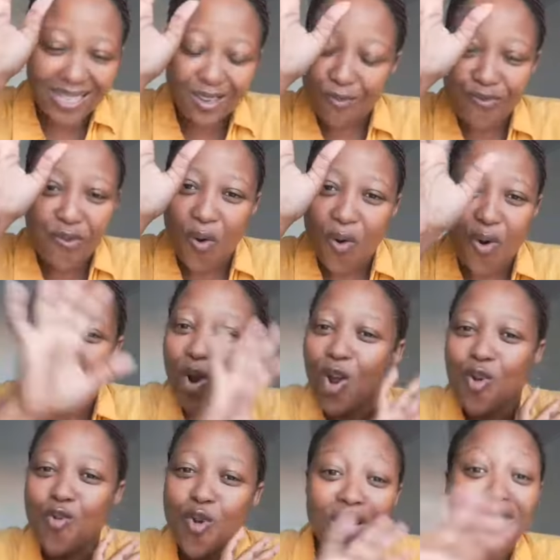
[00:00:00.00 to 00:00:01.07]
for
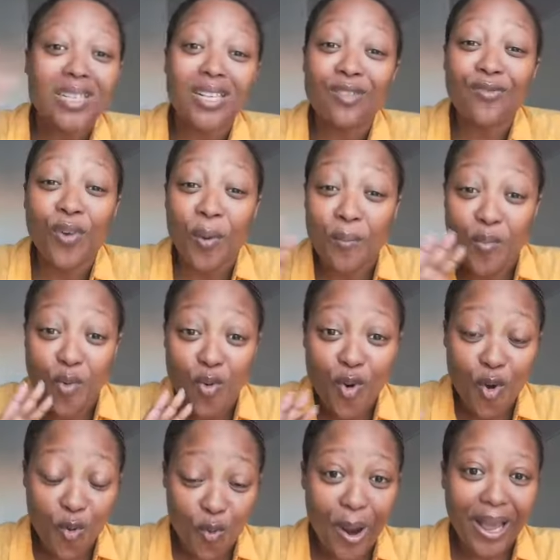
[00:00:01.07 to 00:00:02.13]
nonsense from
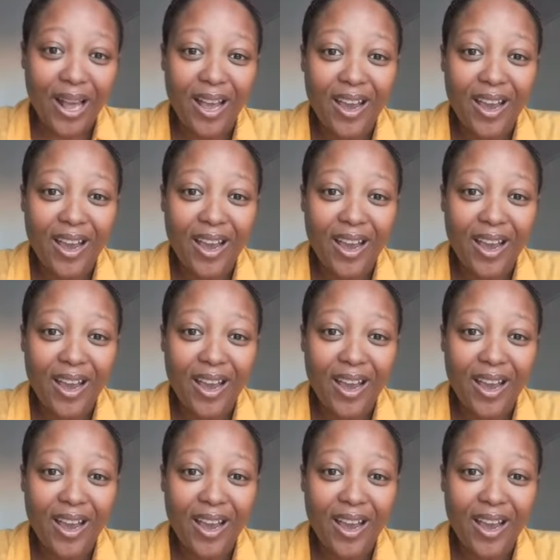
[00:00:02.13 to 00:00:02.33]
nowhere.